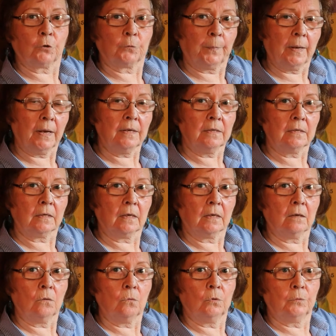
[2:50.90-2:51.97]

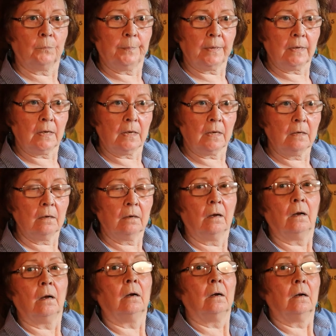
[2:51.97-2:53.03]
painting will be
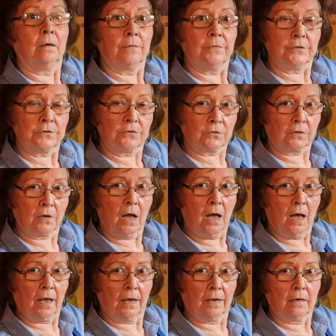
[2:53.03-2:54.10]
the
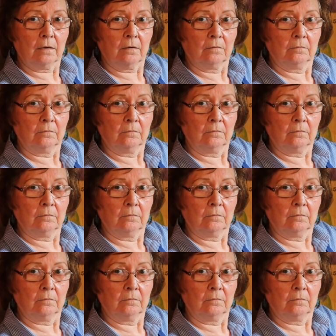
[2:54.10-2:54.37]
sky,